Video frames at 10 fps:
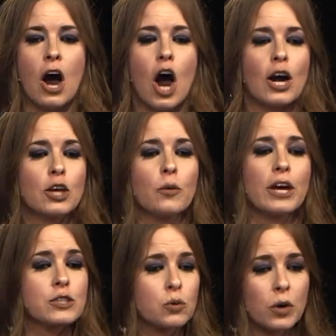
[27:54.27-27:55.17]
Are you
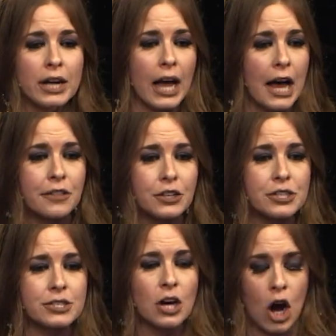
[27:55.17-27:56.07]
exhorting
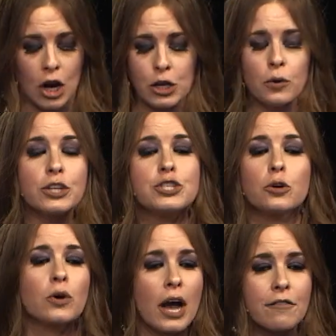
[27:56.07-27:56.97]
others? Are you a
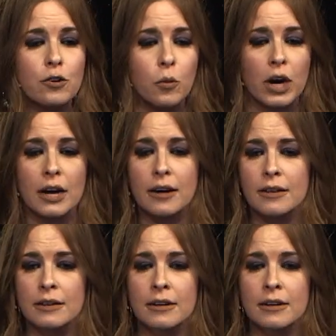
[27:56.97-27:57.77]
doer of the word?